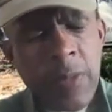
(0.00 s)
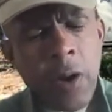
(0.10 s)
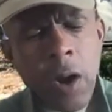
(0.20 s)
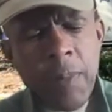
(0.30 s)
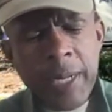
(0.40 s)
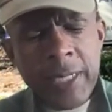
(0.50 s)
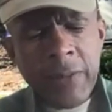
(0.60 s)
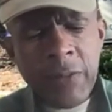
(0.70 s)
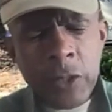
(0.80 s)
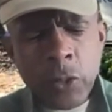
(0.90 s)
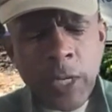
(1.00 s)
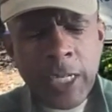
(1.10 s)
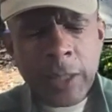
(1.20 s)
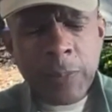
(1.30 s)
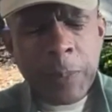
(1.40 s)
there are many different
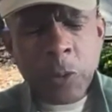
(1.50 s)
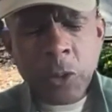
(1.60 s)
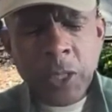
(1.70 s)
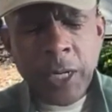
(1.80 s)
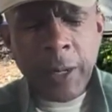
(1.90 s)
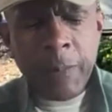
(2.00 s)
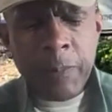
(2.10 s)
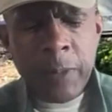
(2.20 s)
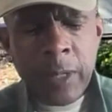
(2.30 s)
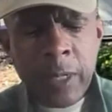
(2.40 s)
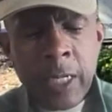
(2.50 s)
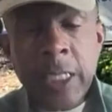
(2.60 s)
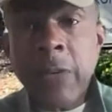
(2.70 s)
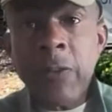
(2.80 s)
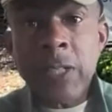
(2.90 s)
traits people share,
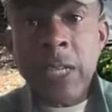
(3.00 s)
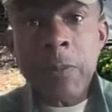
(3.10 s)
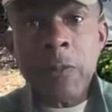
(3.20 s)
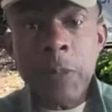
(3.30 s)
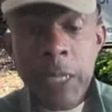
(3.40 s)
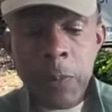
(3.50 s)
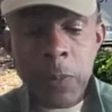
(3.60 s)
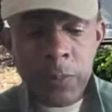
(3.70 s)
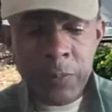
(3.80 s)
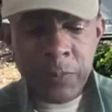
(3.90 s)
different types of people.